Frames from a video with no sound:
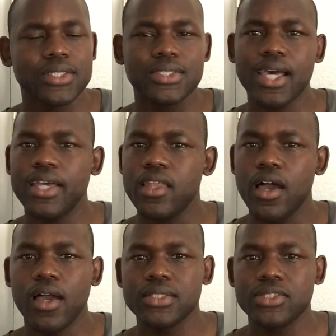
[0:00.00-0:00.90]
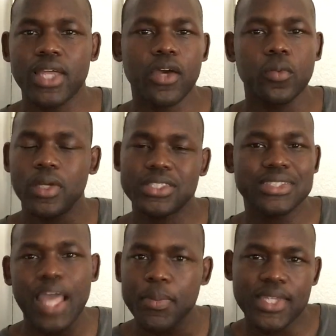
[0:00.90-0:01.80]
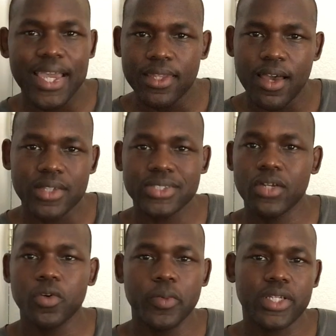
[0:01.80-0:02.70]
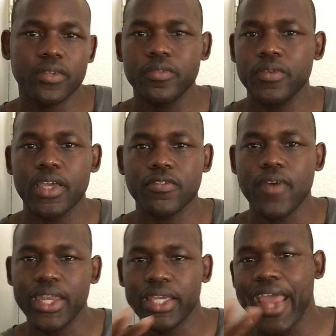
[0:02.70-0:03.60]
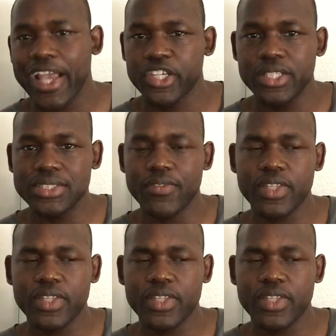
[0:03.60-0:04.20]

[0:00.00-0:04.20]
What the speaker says: There's not a whole bunch of snappy dialogue. There's not a whole bunch of like fighting and action and stuff.